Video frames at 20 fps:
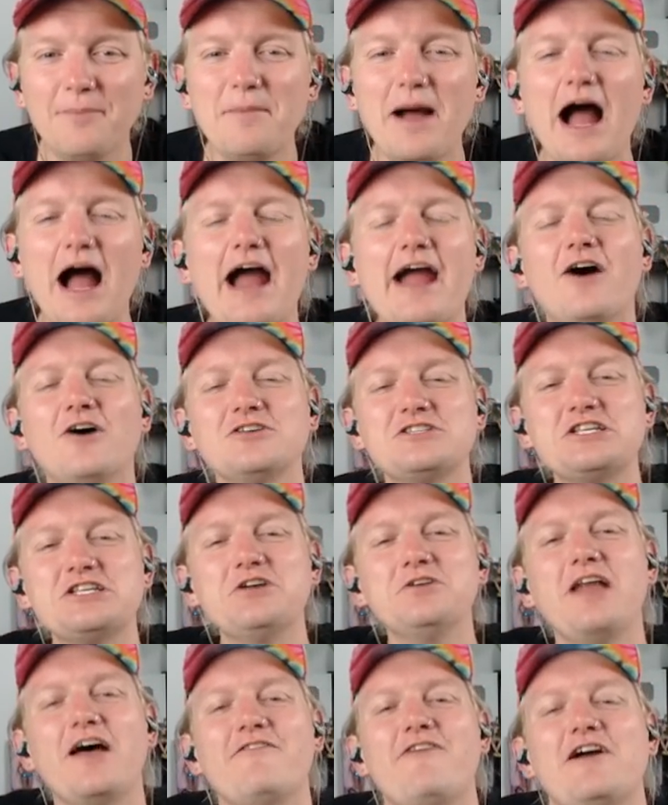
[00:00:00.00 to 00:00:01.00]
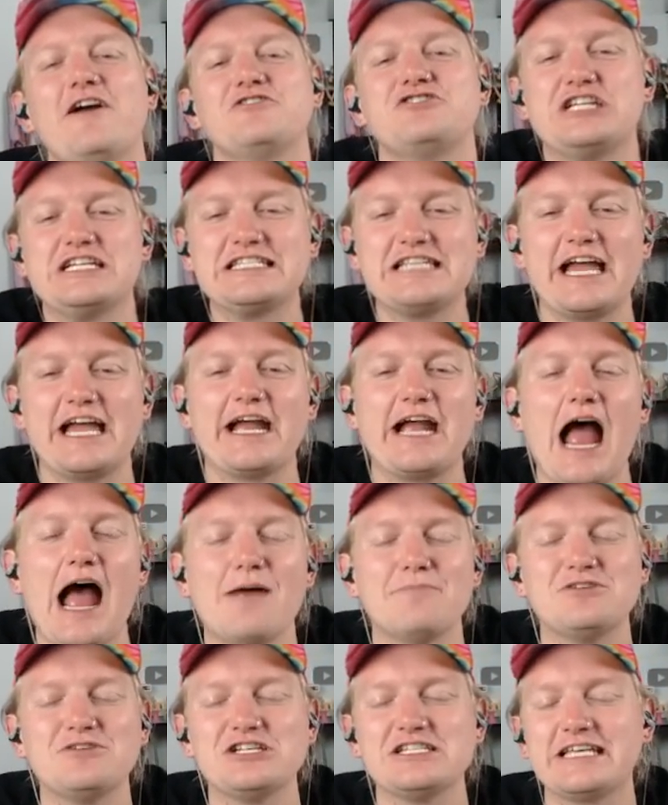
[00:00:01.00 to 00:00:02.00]
I also love how she's like,
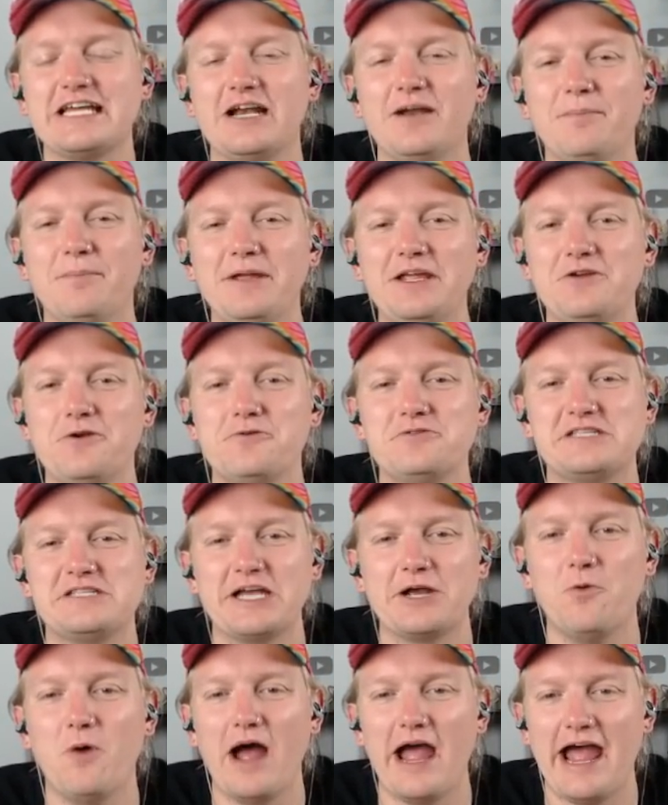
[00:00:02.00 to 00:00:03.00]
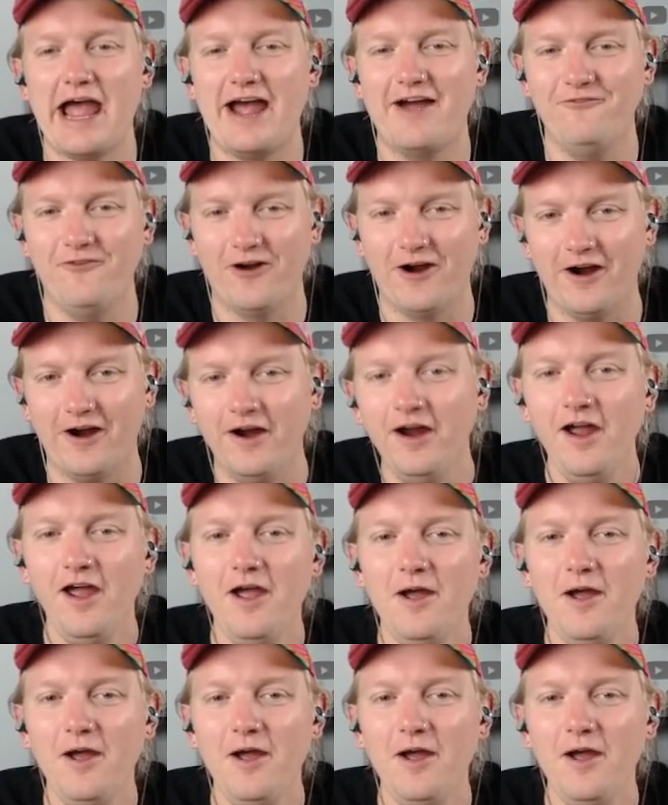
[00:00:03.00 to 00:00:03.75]
I'm just going to be using whatever.